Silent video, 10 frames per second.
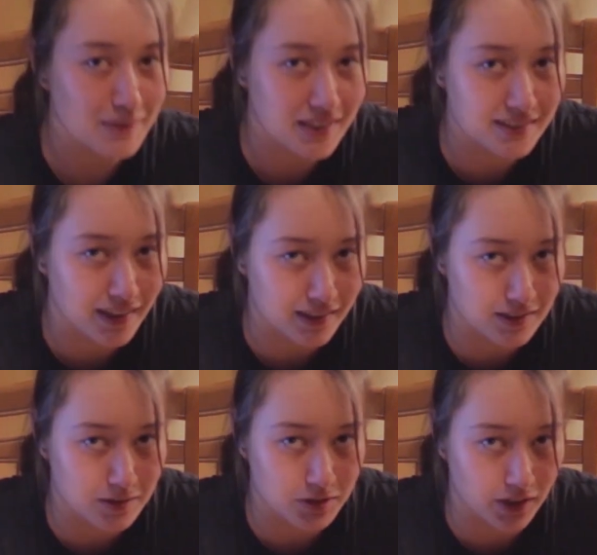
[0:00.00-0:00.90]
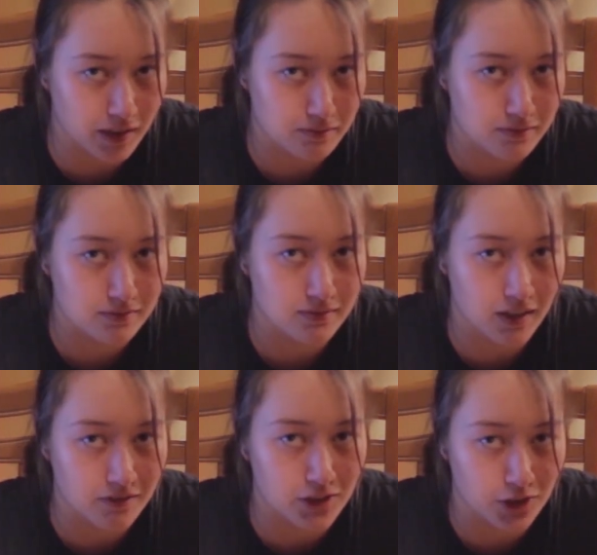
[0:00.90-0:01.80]
Please like and subscribe
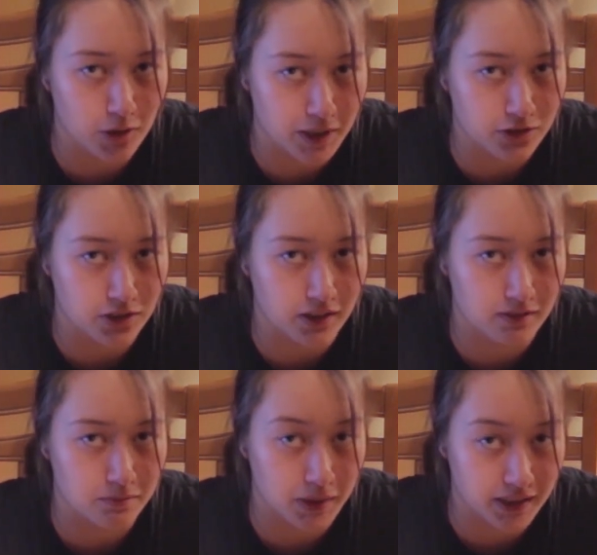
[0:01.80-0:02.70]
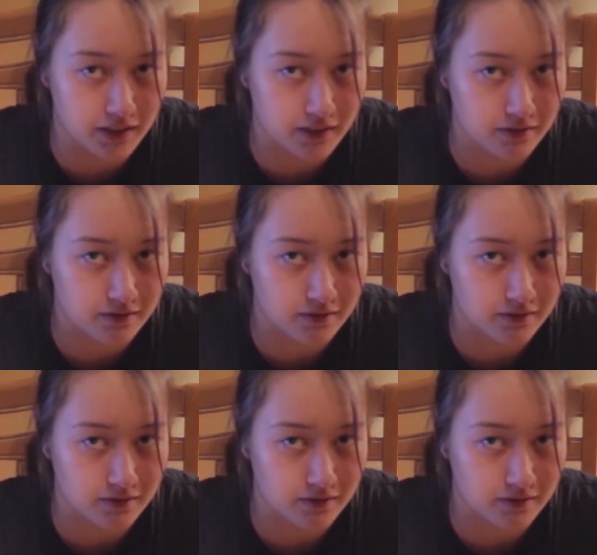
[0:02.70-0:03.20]
and visit our Patreon, please.